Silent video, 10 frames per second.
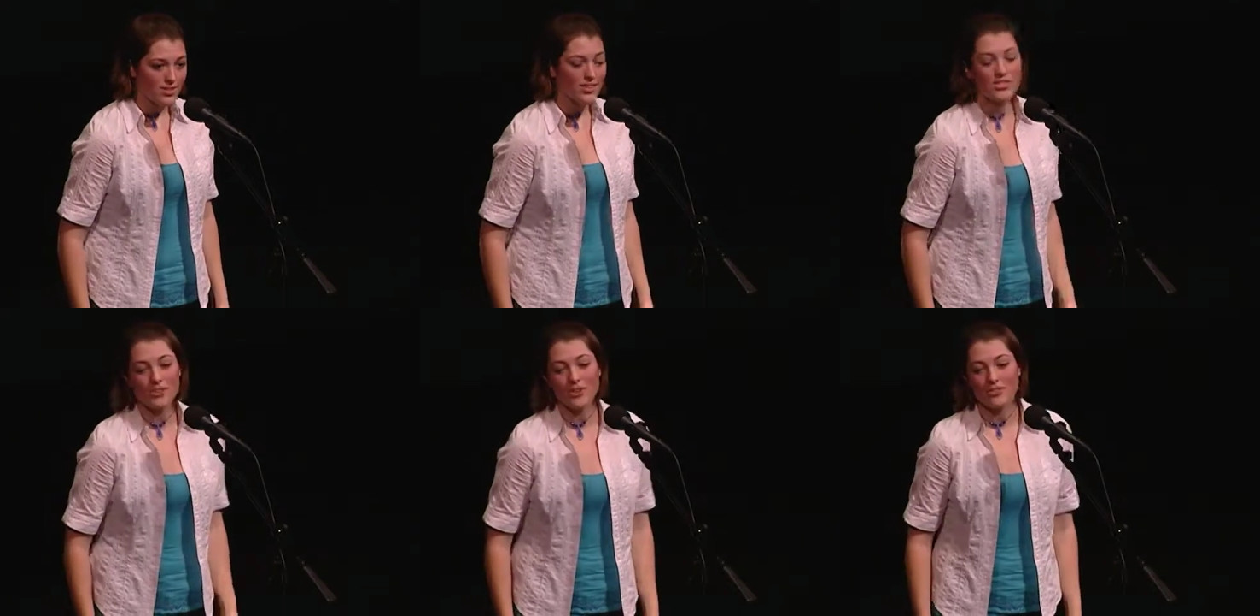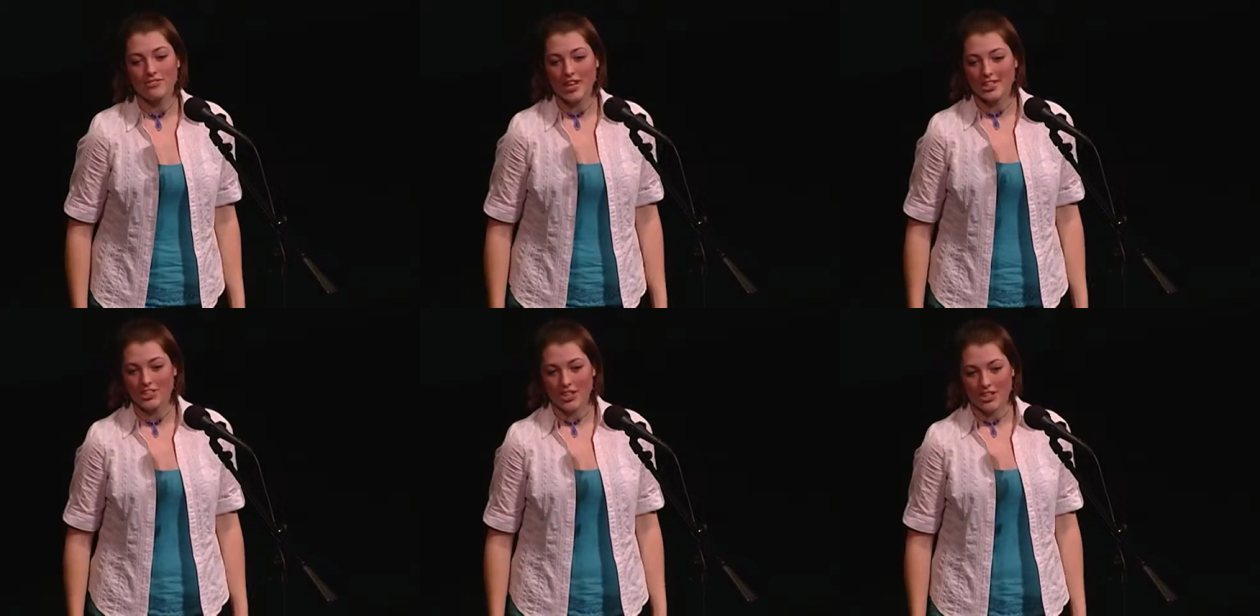The soul of
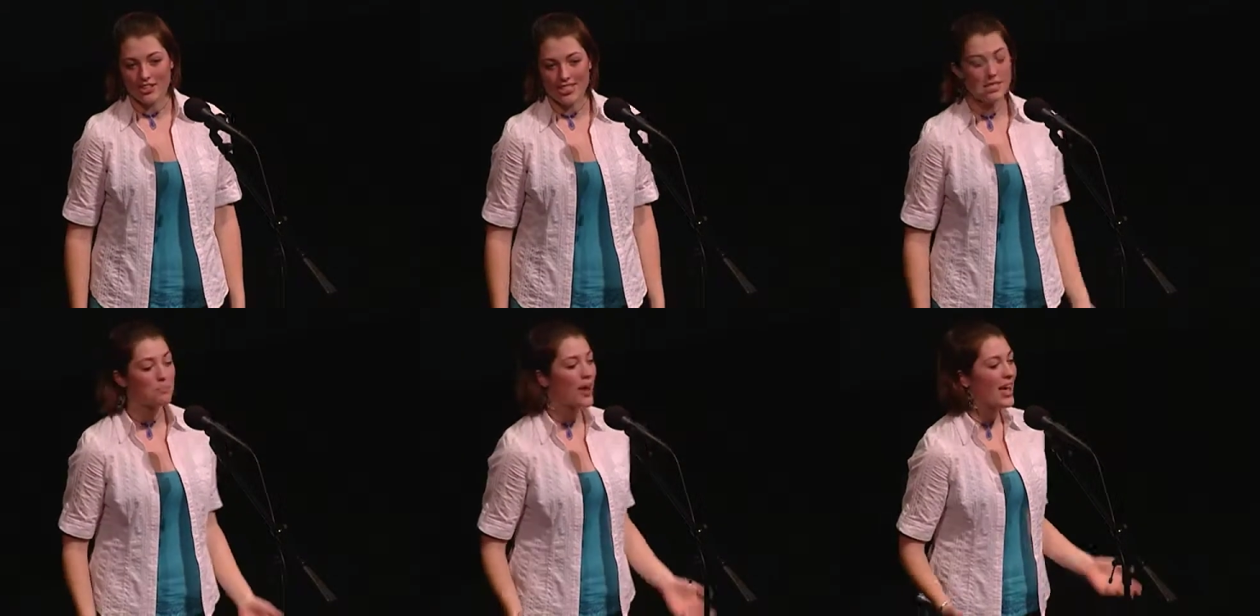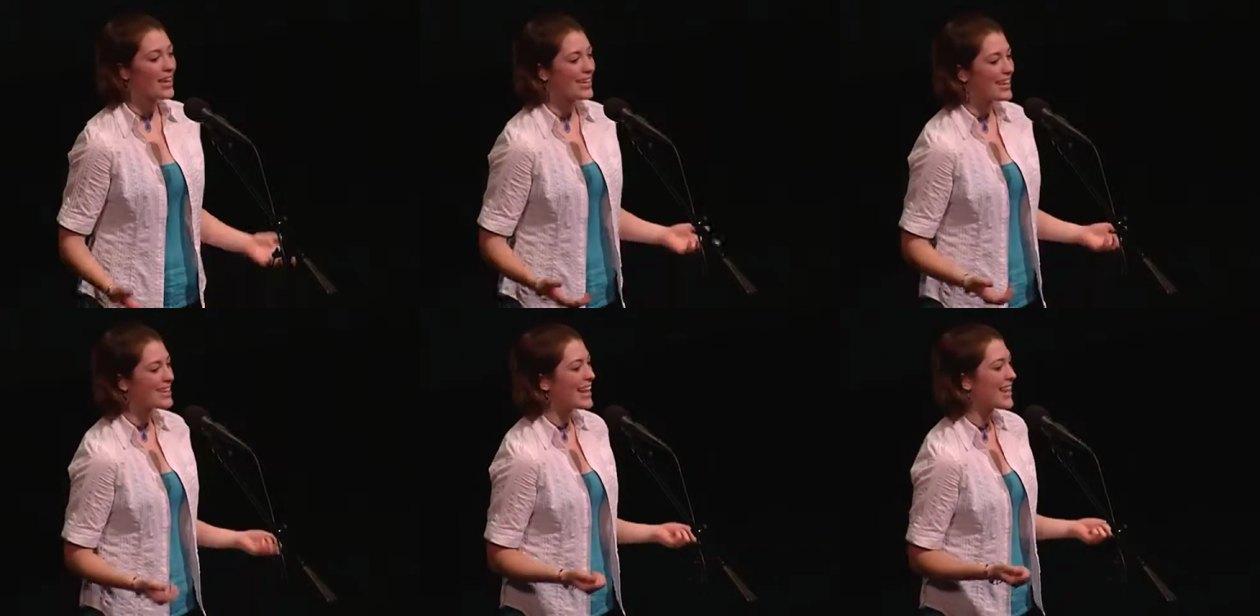nature sprang
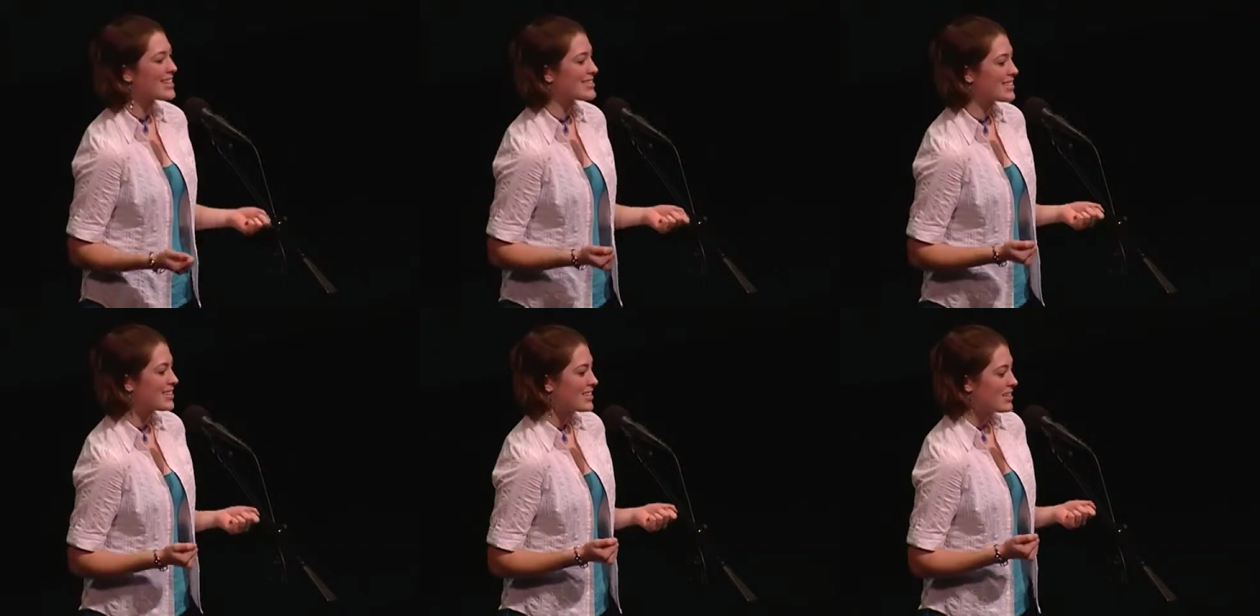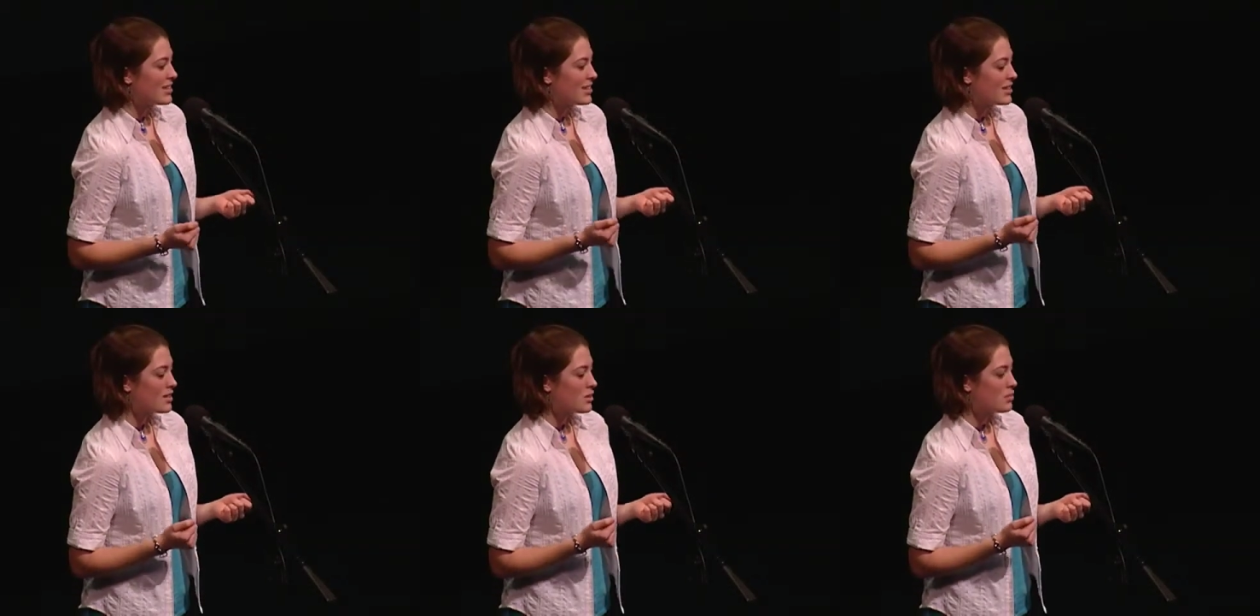elate,
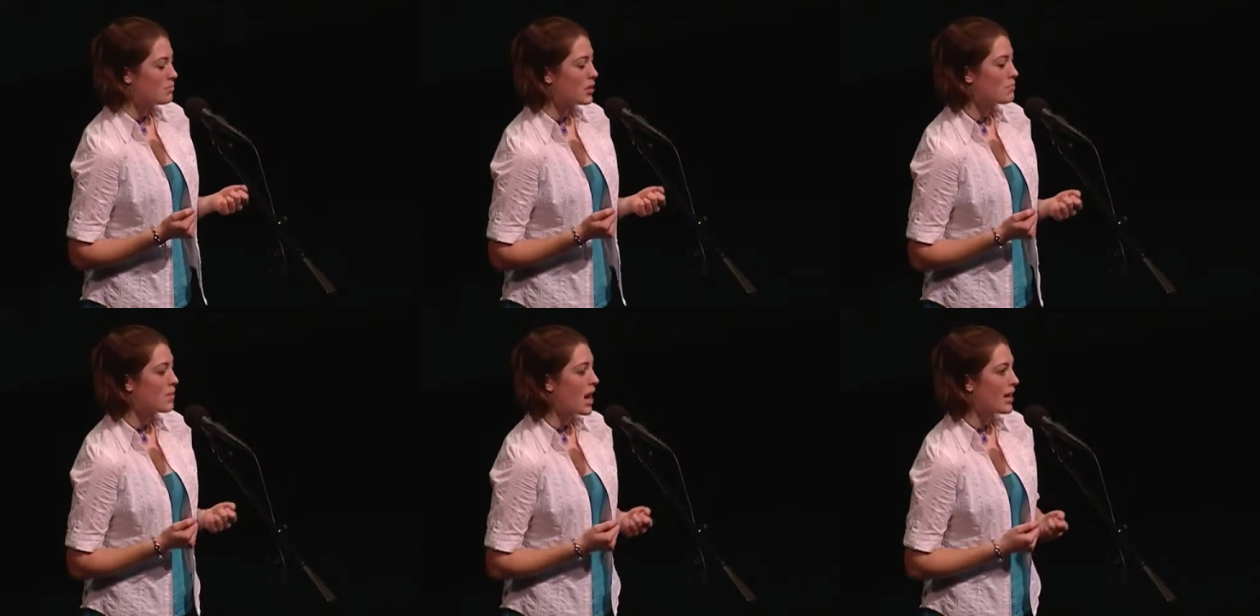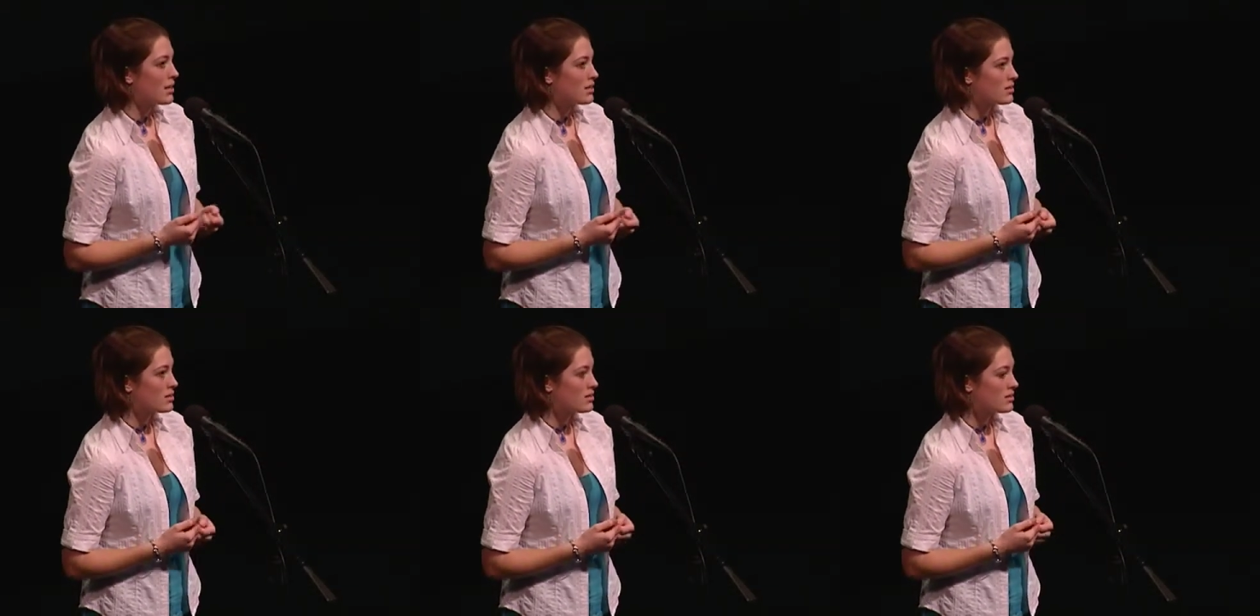but mine
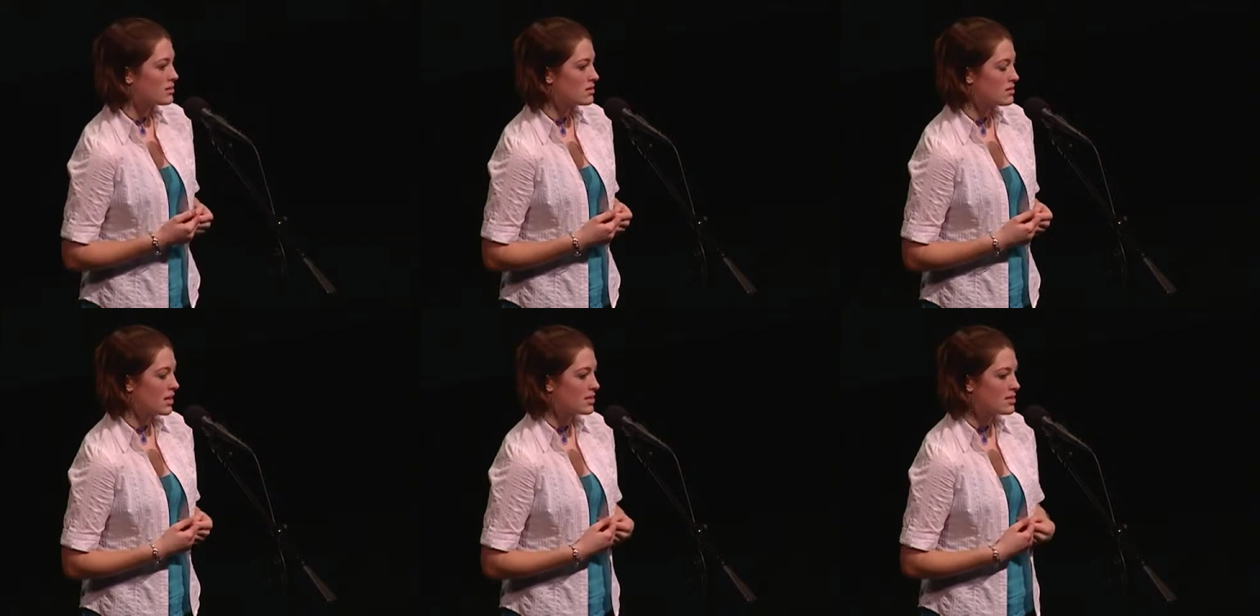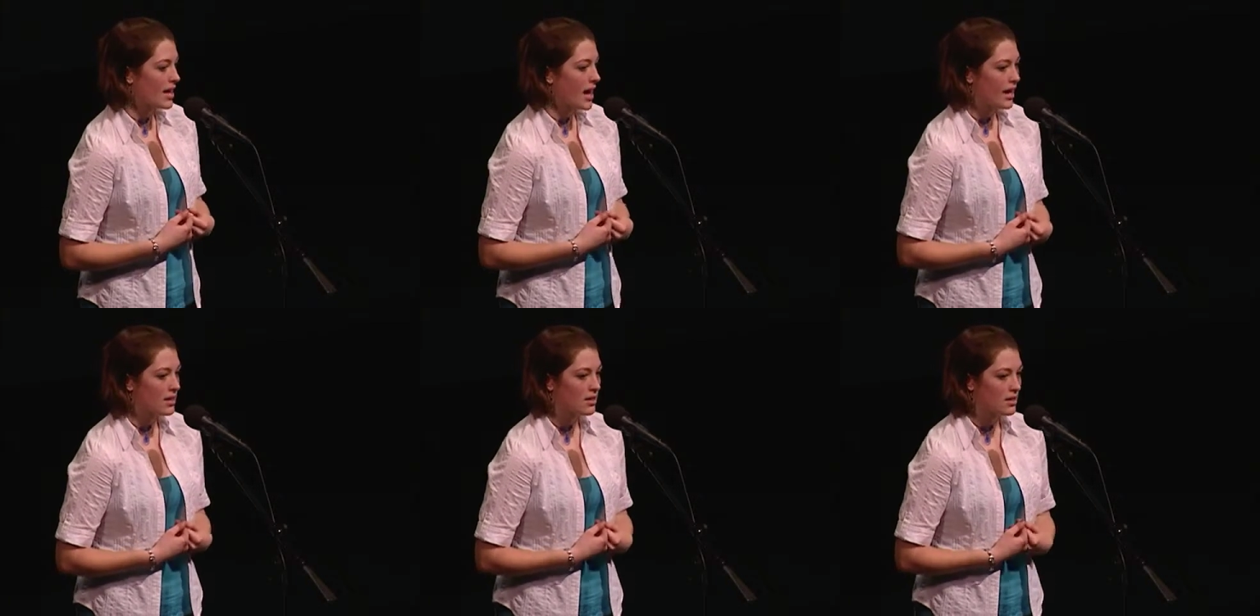sank
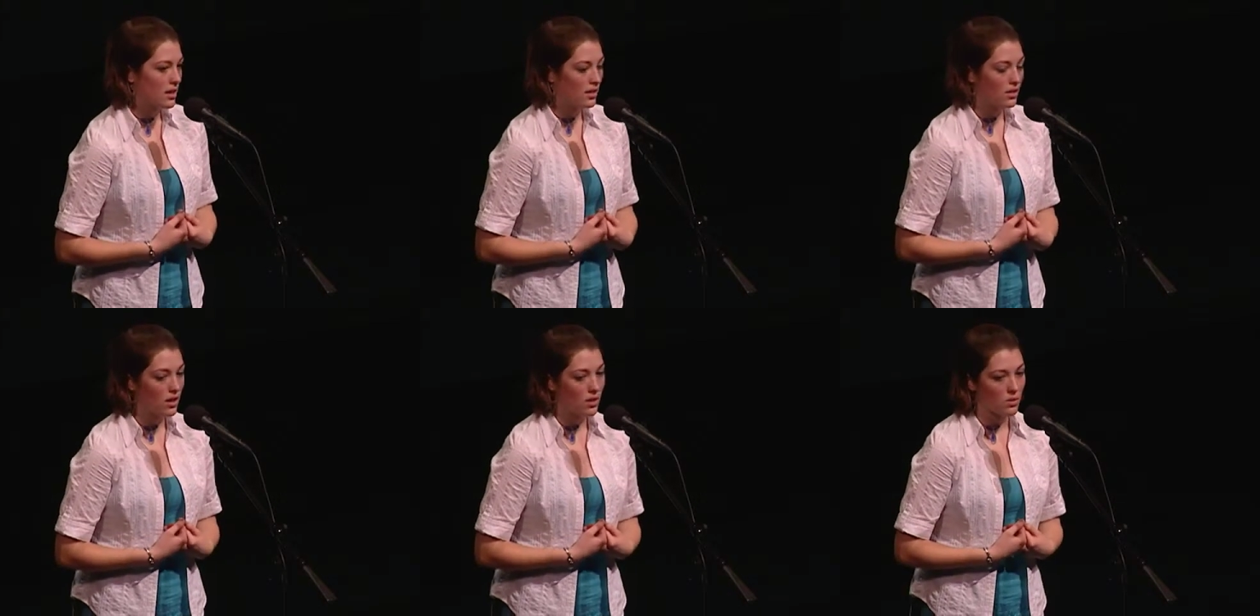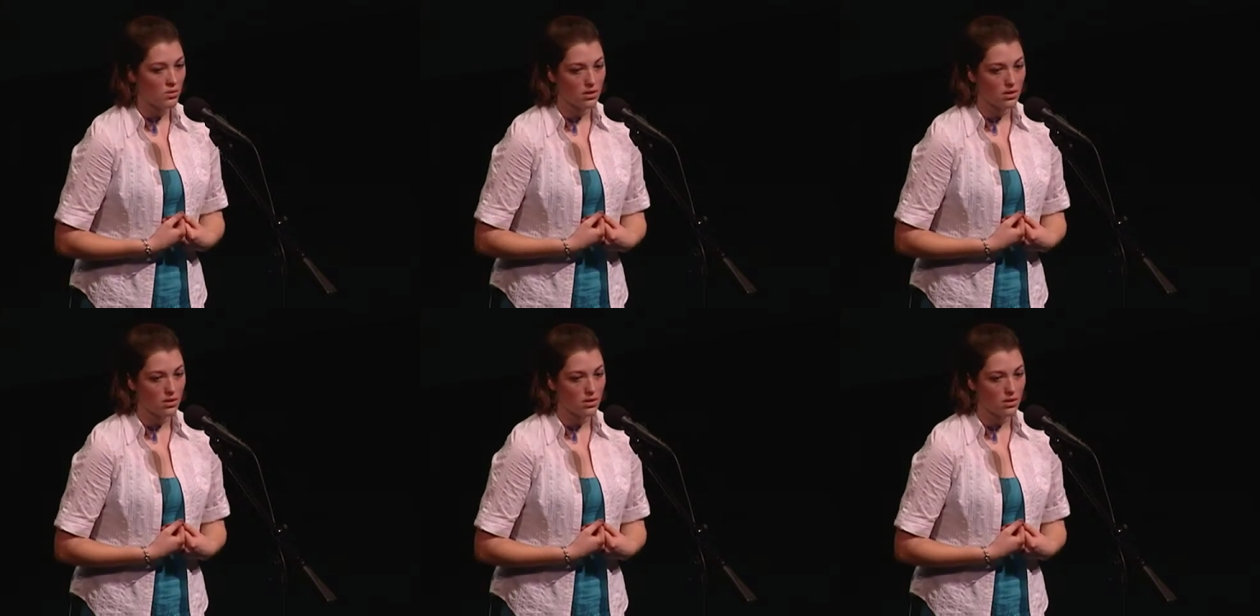sad and low.